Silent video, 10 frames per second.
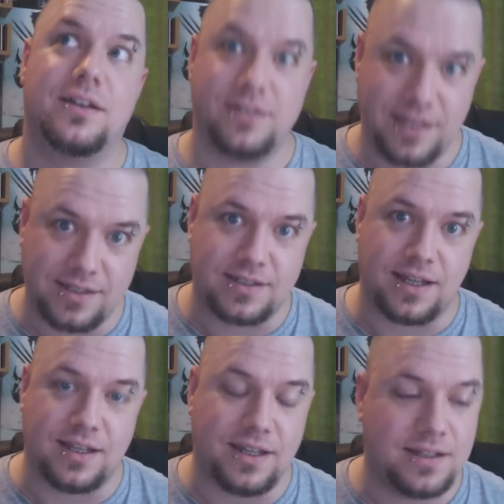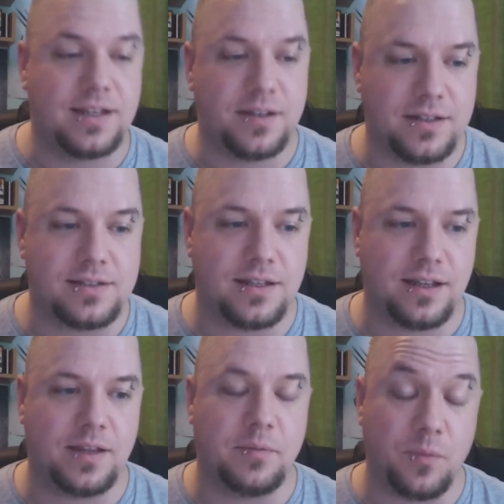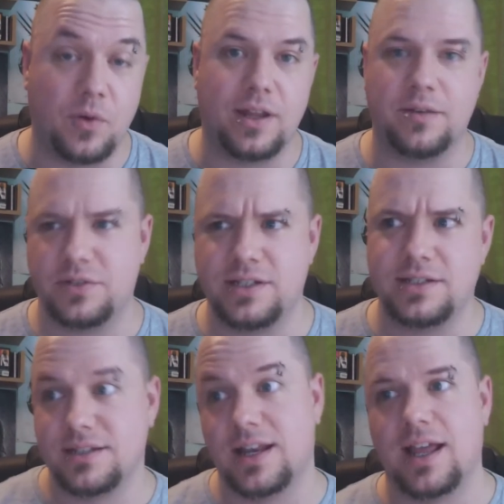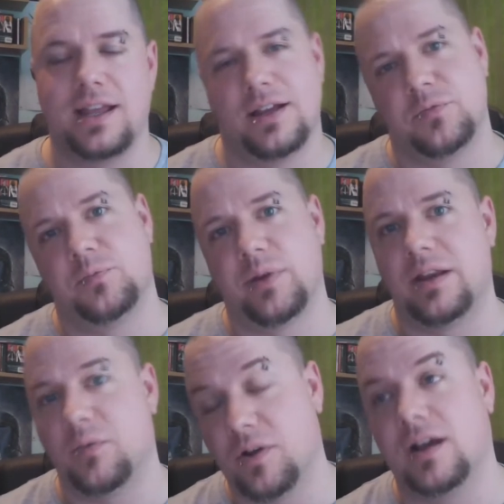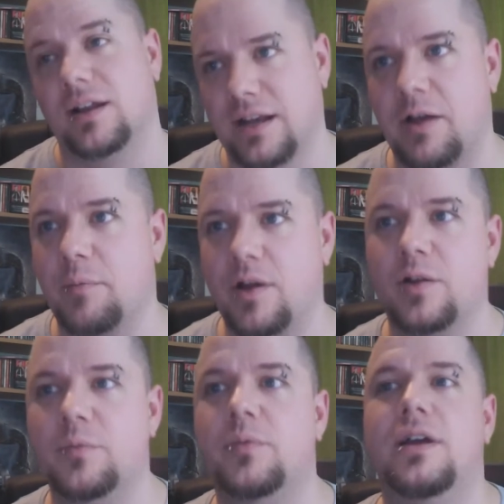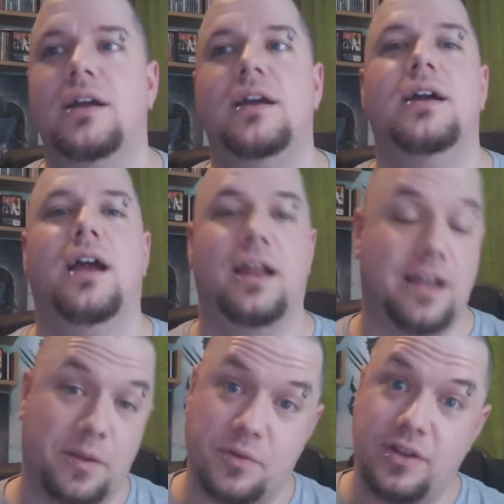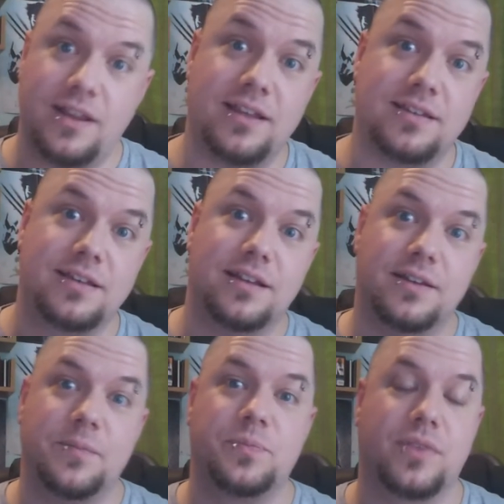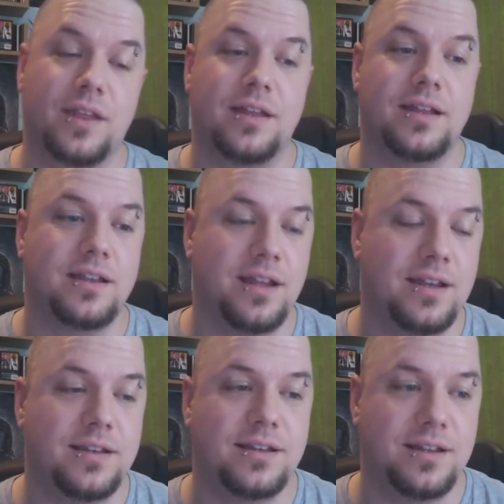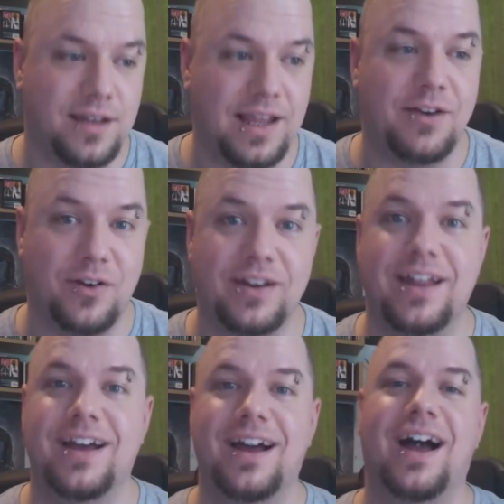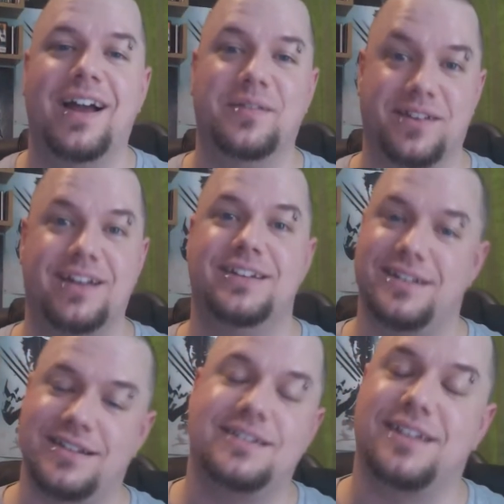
on Saturday. And then Sunday morning, which is today, I've been at work and now I'm home, and now I'm doing this. And then later on I'm going to just